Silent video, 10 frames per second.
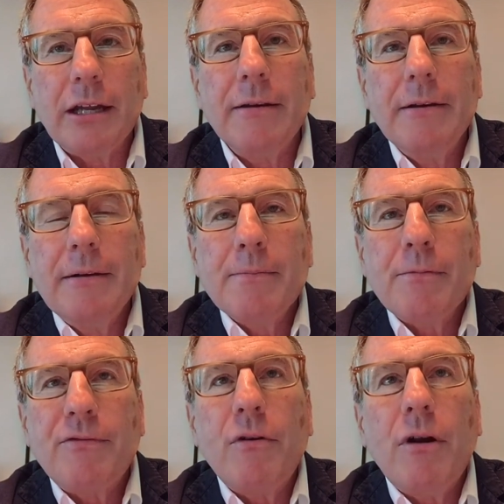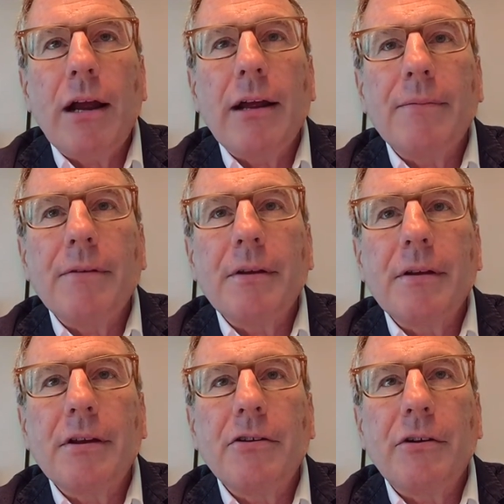And before I
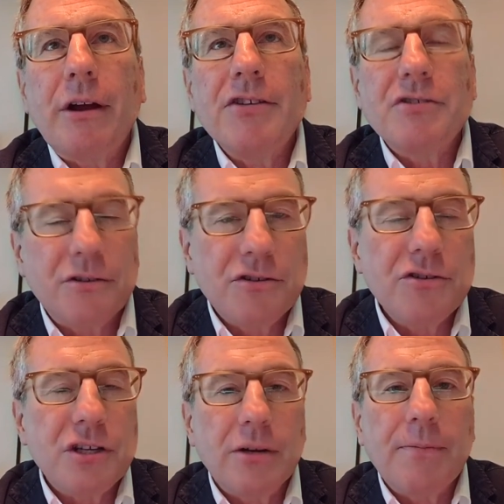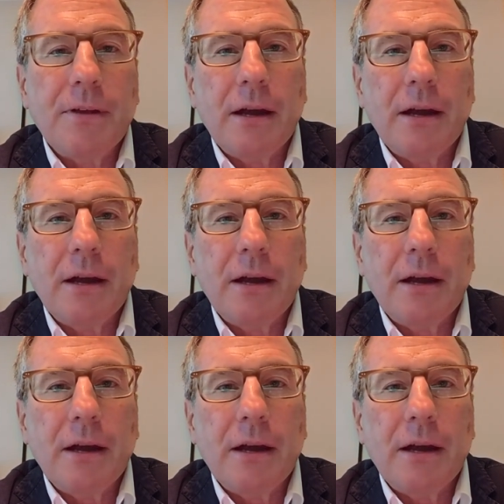hear your answer, it's interesting.